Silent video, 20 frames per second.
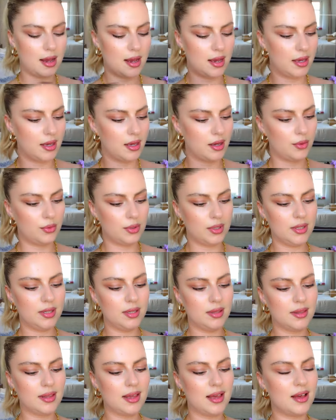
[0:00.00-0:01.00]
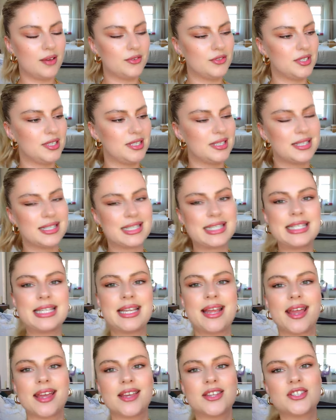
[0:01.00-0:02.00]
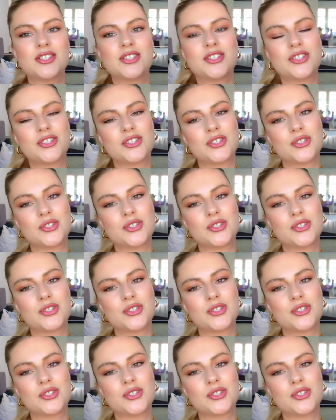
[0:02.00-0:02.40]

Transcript: I really love this next